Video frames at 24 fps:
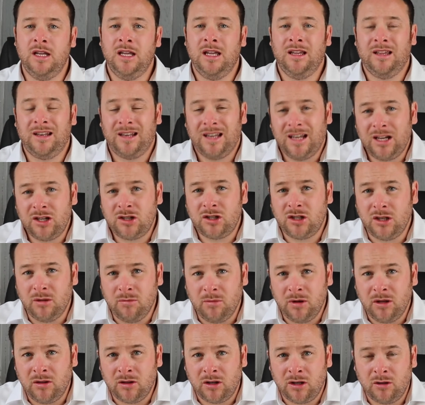it'll actually
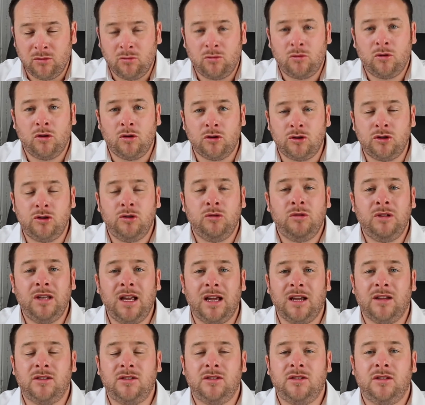mean that it will cost you
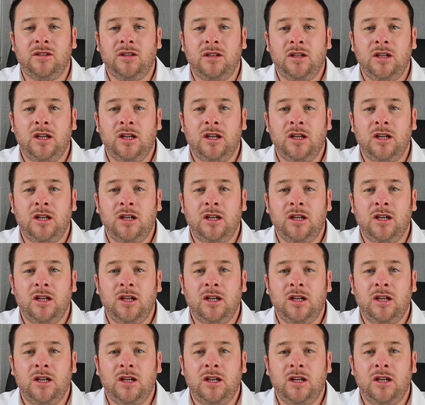less,